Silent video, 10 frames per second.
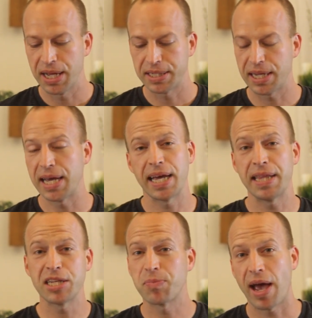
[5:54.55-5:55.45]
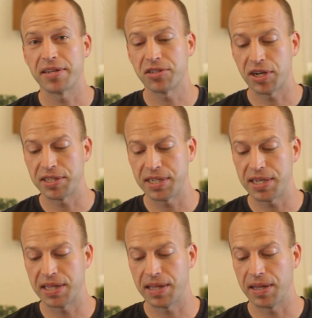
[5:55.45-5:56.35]
Say, in this passage I
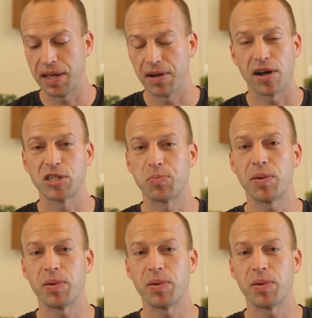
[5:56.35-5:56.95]
see that God's